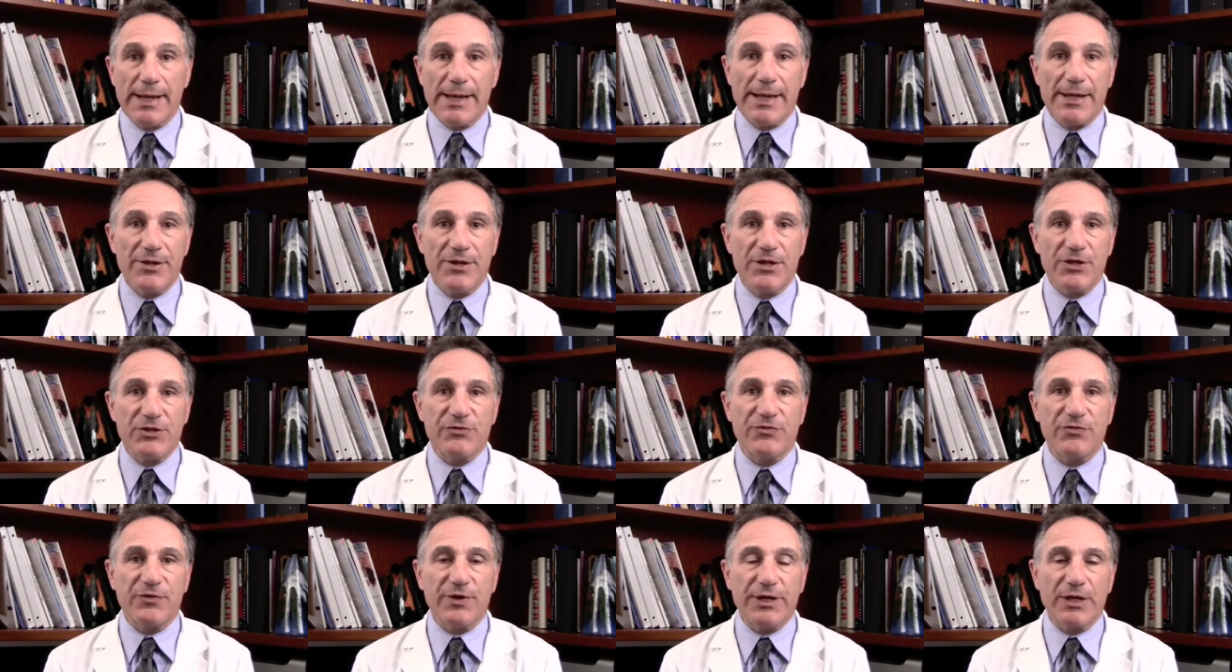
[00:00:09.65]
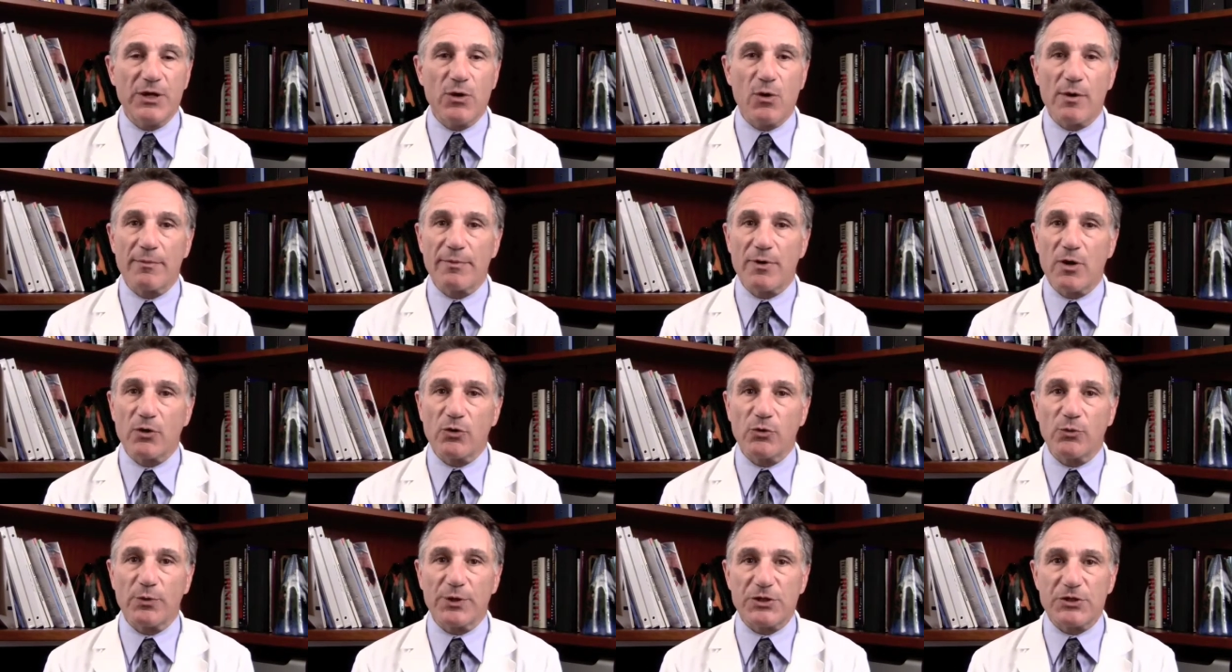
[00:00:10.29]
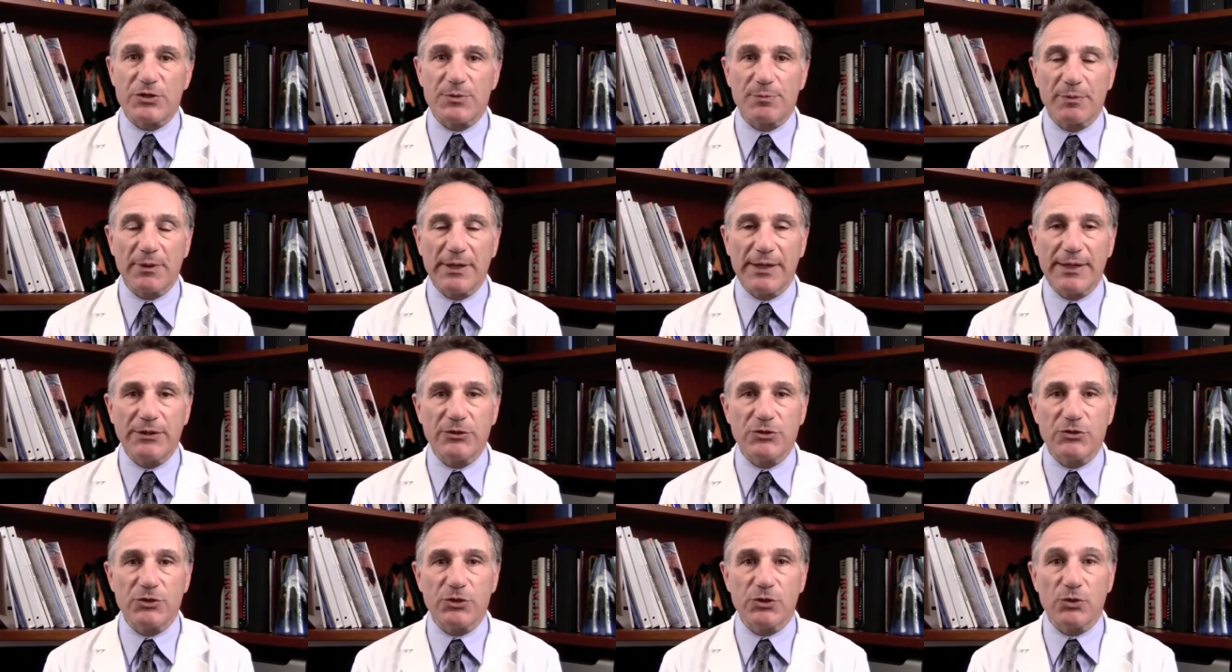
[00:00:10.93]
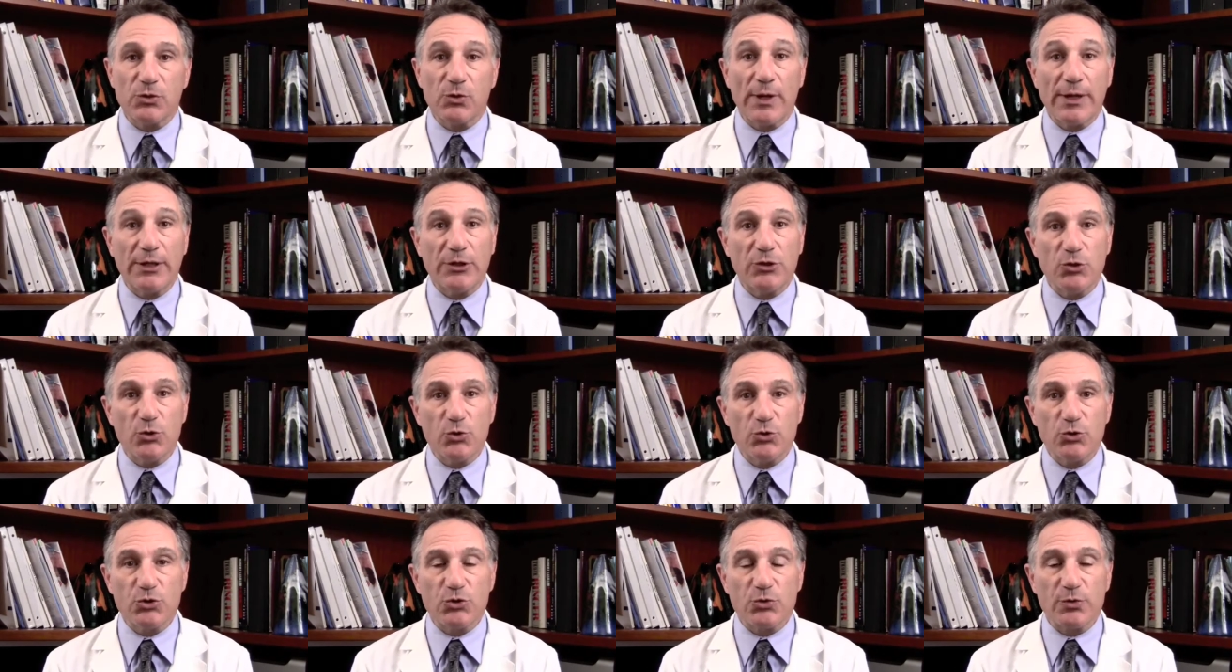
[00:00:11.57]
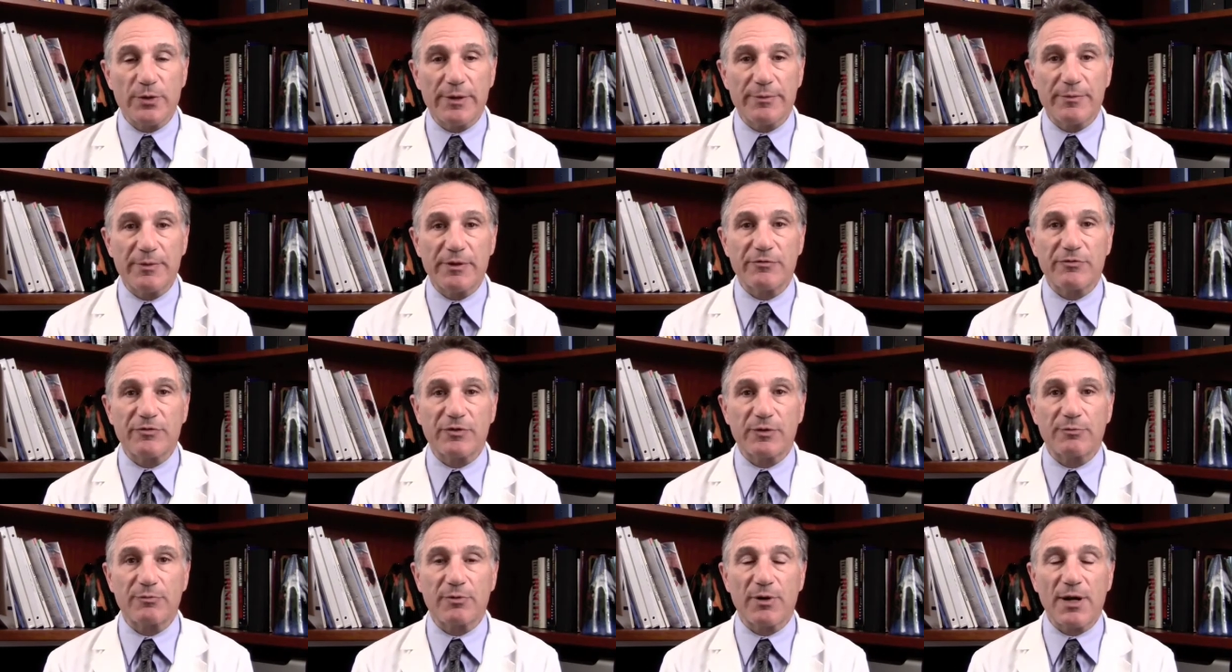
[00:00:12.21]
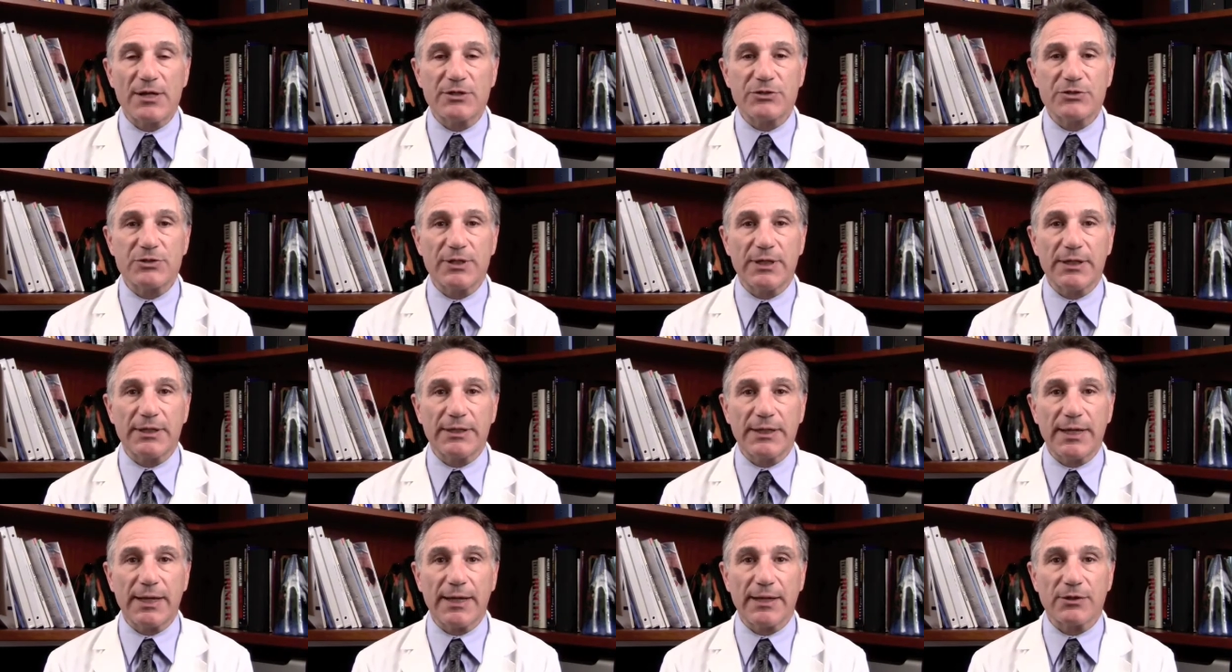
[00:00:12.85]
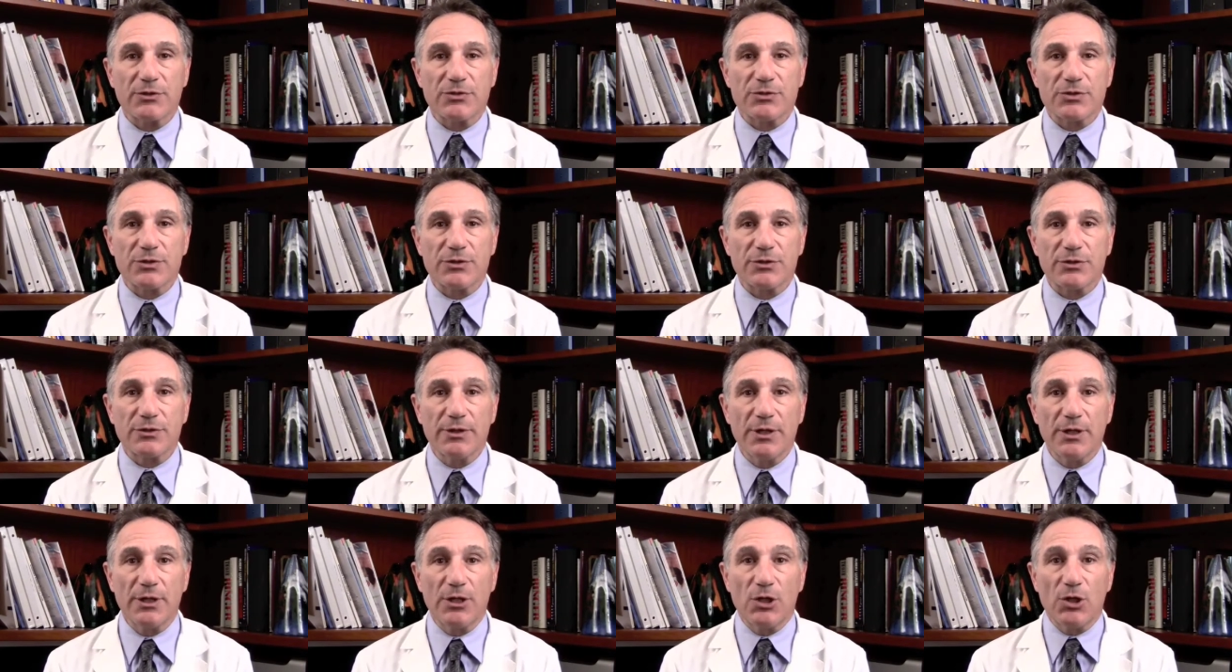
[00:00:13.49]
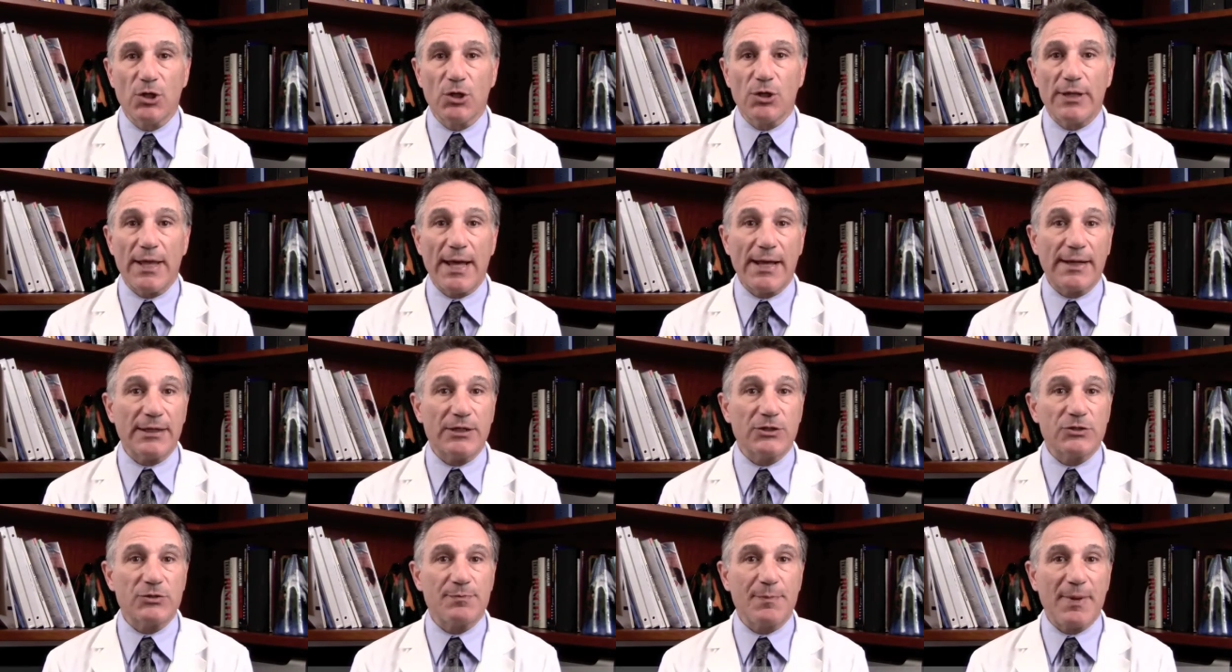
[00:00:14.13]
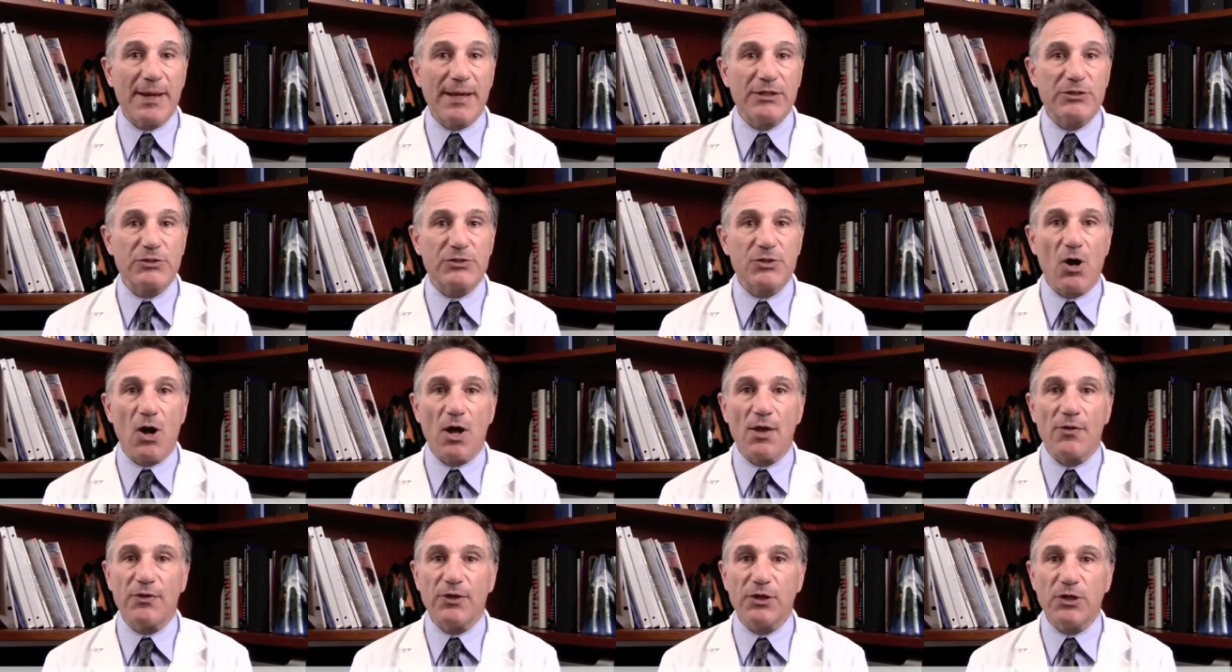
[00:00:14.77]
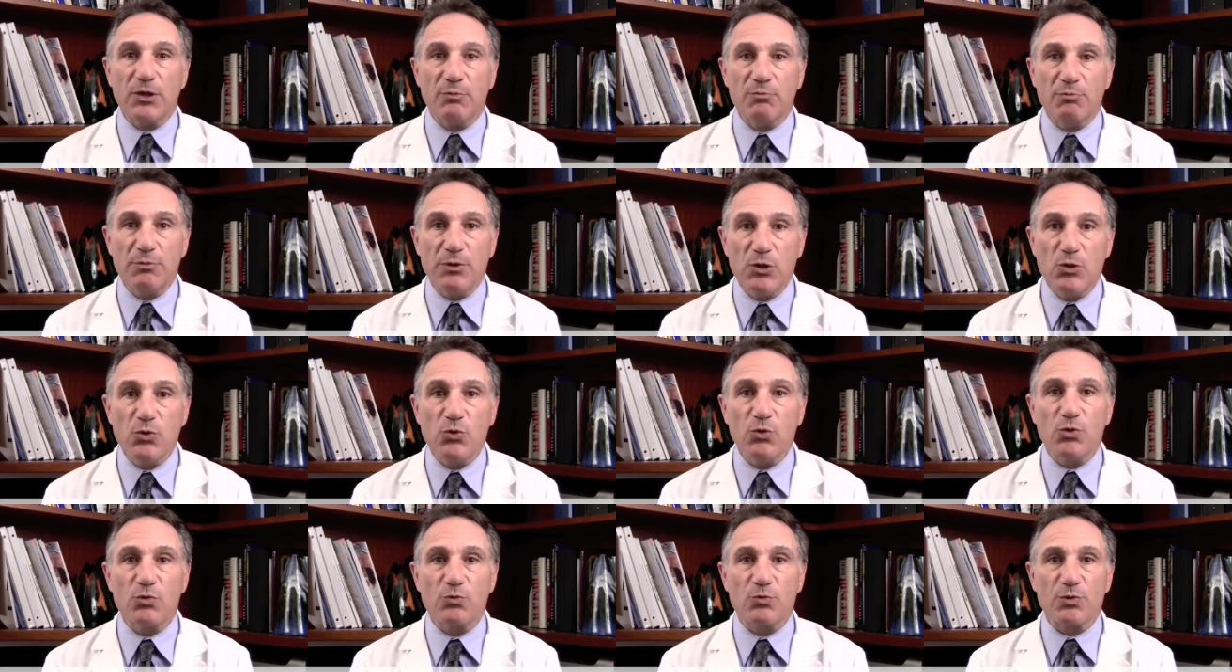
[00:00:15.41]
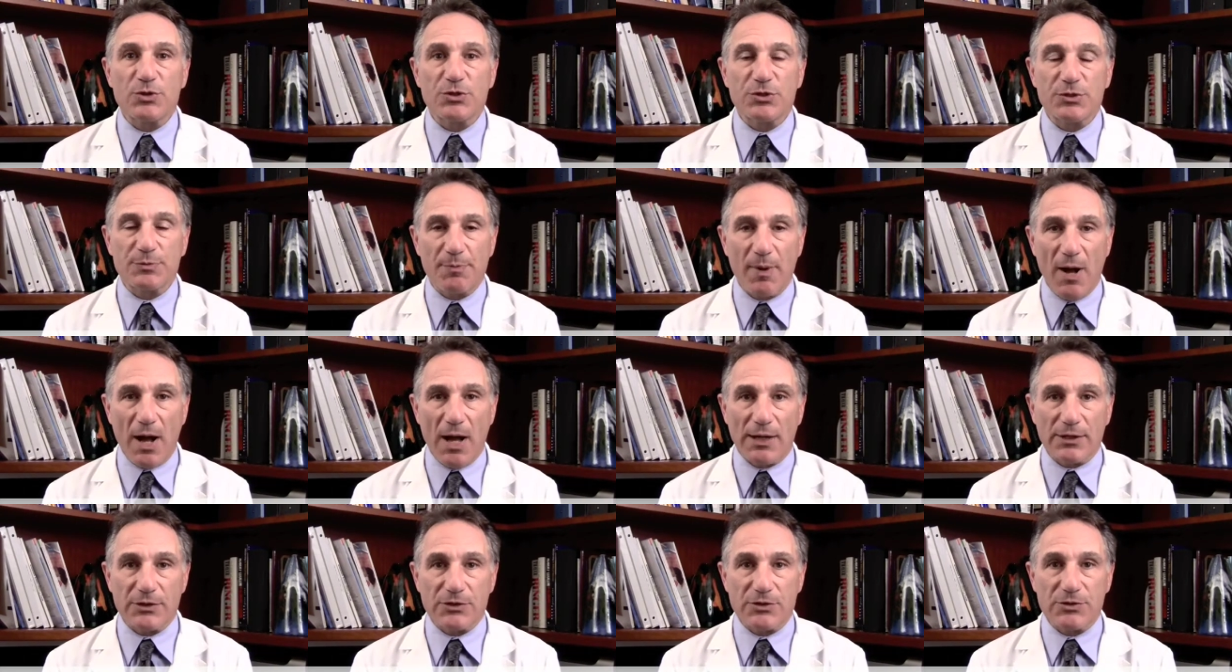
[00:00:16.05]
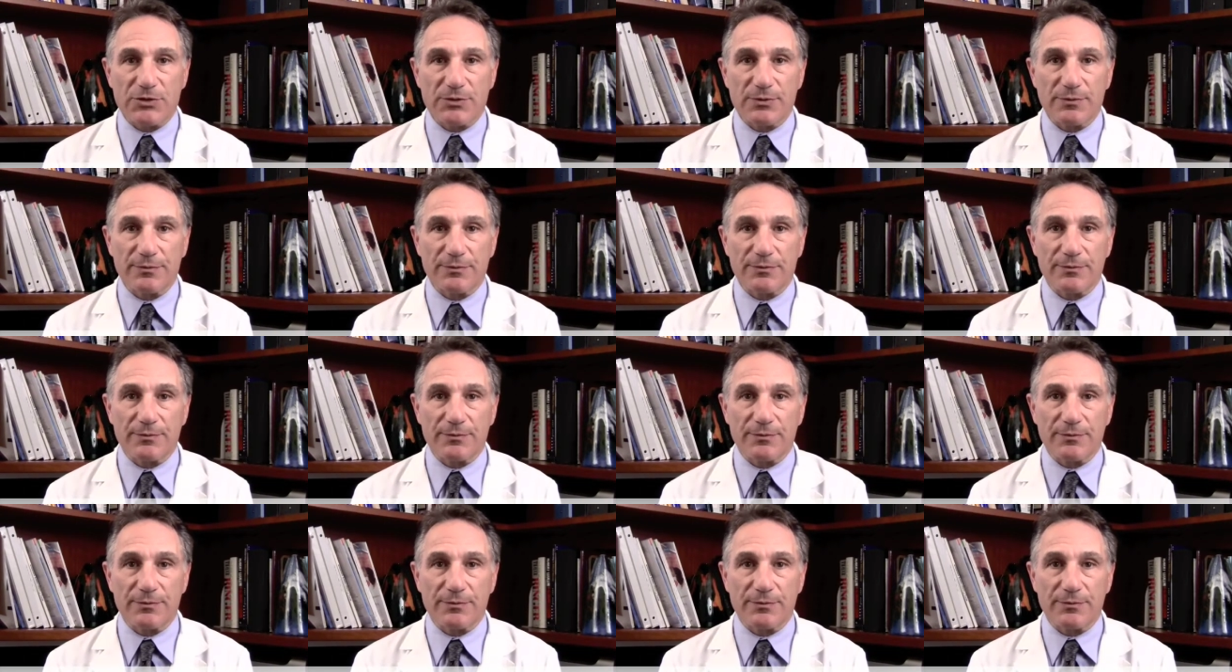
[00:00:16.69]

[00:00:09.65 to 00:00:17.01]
In this video I'm going to explain to you a new treatment for prostate cancer that is based on the immune response.